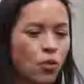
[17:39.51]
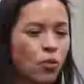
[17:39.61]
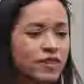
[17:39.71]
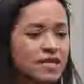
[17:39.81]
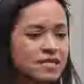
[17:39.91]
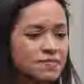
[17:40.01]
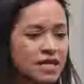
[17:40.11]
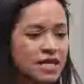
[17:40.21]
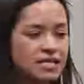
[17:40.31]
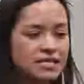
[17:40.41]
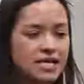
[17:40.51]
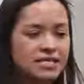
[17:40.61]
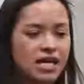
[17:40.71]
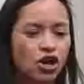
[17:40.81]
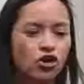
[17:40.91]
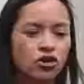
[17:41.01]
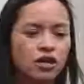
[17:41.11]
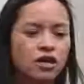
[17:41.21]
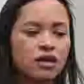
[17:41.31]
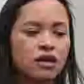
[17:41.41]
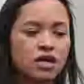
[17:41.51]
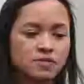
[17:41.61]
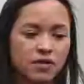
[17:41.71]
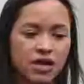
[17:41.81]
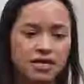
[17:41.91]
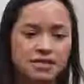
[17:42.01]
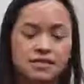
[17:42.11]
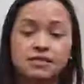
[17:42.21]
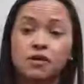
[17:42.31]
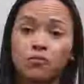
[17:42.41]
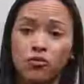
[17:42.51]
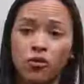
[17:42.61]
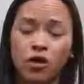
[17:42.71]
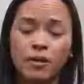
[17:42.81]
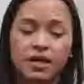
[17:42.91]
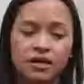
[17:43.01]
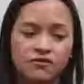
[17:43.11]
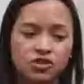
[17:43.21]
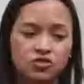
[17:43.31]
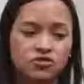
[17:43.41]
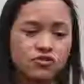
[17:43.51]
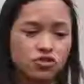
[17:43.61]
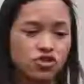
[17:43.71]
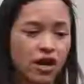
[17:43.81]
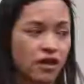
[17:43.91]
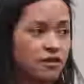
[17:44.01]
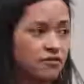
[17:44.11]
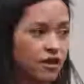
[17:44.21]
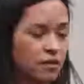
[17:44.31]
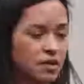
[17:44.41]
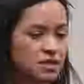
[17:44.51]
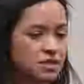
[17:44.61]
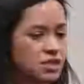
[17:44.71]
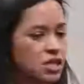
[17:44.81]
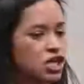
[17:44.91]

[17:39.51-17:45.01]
What this means is that early experiences can program an individual's future health and development.